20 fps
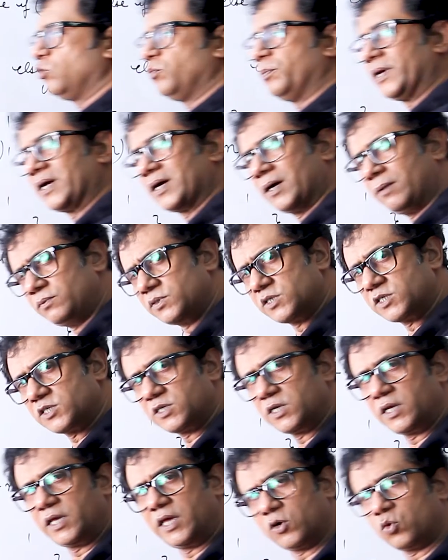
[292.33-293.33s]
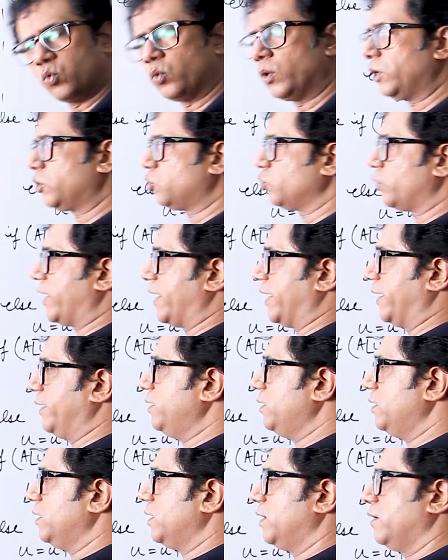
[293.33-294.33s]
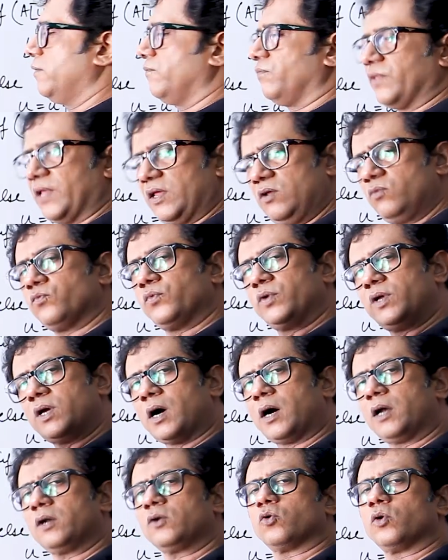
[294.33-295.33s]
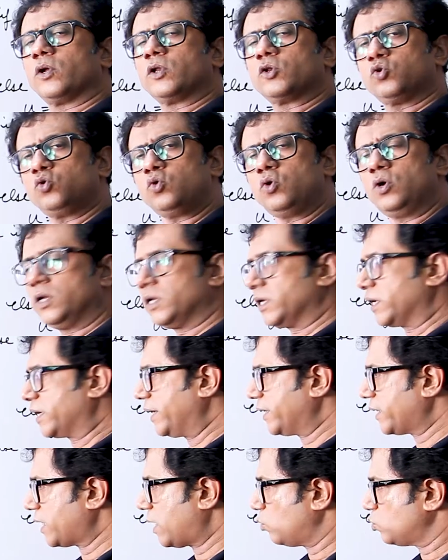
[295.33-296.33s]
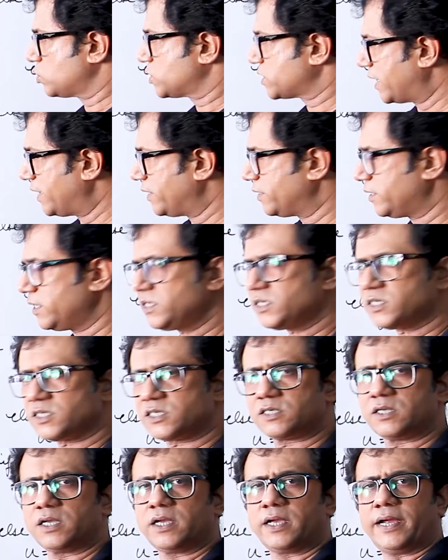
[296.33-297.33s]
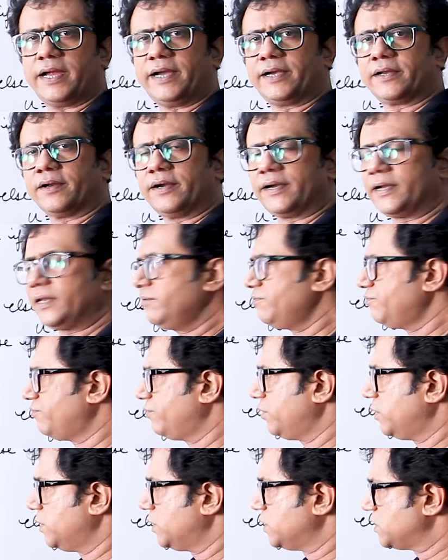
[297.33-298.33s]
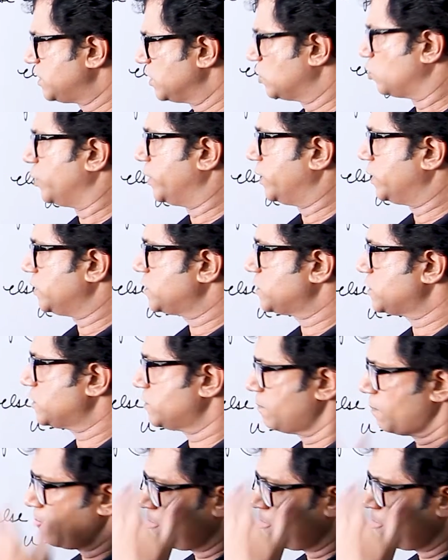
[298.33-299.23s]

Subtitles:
becomes equal to n, then we are going to get outside this iterative sequence.